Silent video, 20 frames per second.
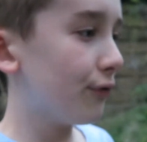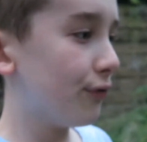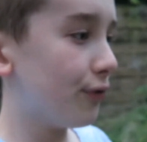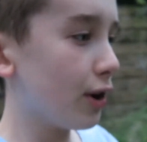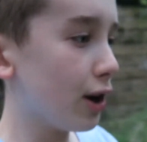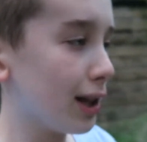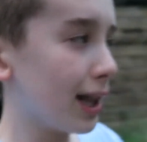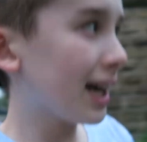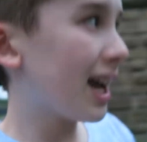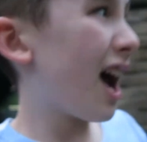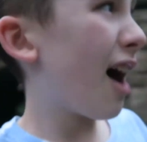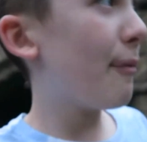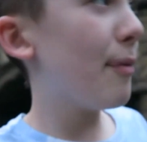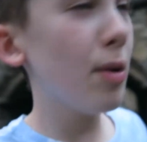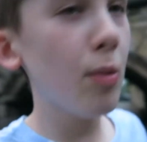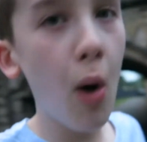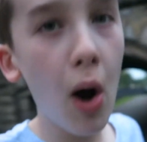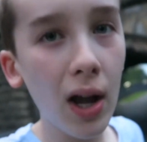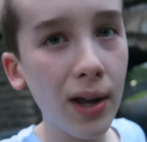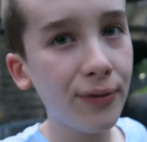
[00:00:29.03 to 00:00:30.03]
For like, I've
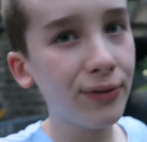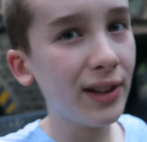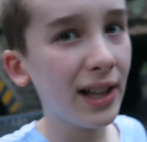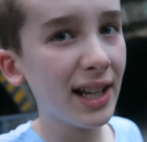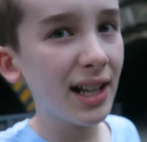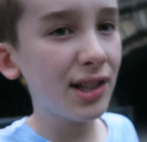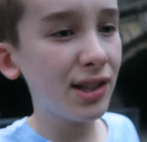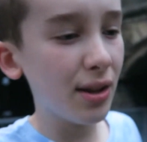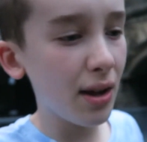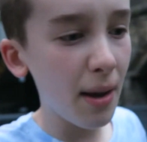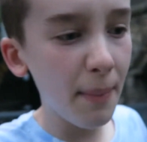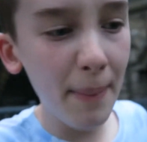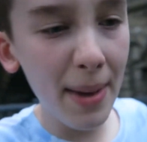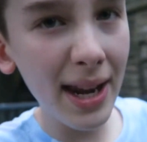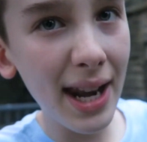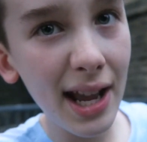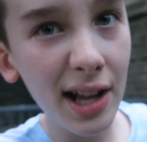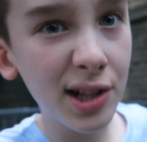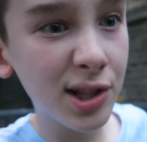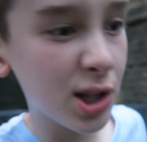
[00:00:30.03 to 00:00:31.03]
been walking for like a
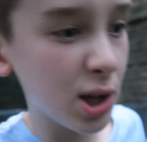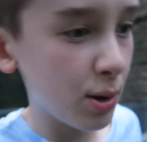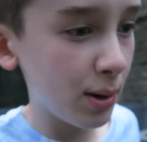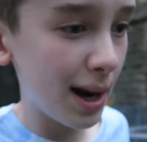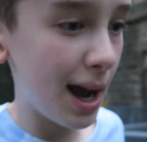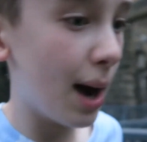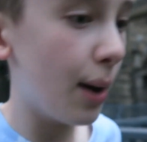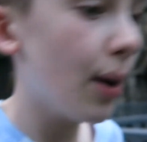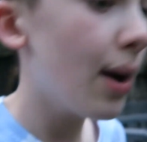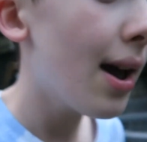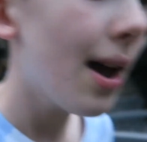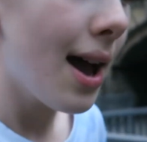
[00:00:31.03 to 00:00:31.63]
minute or two now,